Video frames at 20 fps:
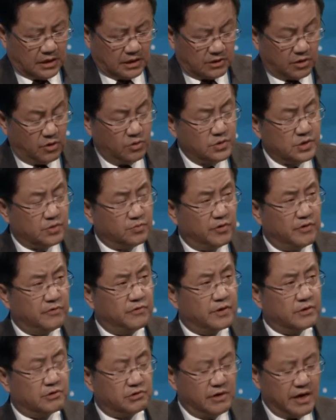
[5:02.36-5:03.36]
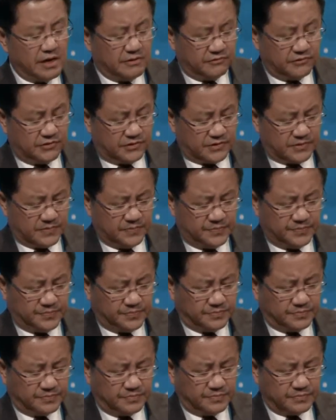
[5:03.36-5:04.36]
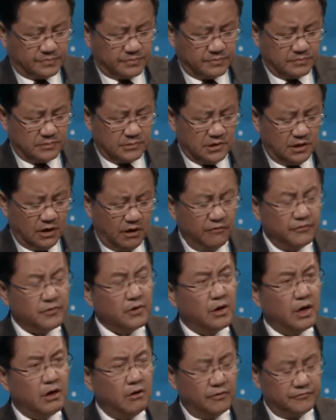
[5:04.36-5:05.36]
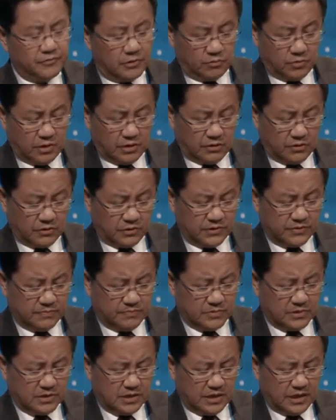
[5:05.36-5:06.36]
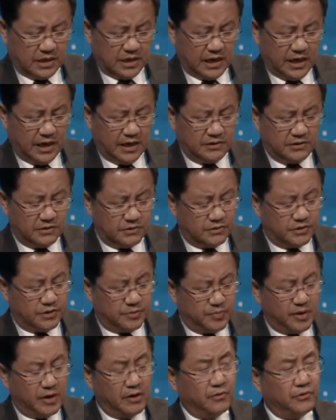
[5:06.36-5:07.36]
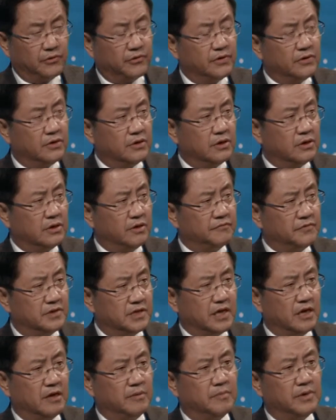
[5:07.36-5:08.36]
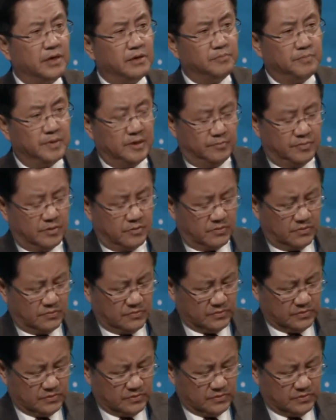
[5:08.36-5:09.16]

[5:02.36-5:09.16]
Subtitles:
goes with the trends of the world and the demand of time and people,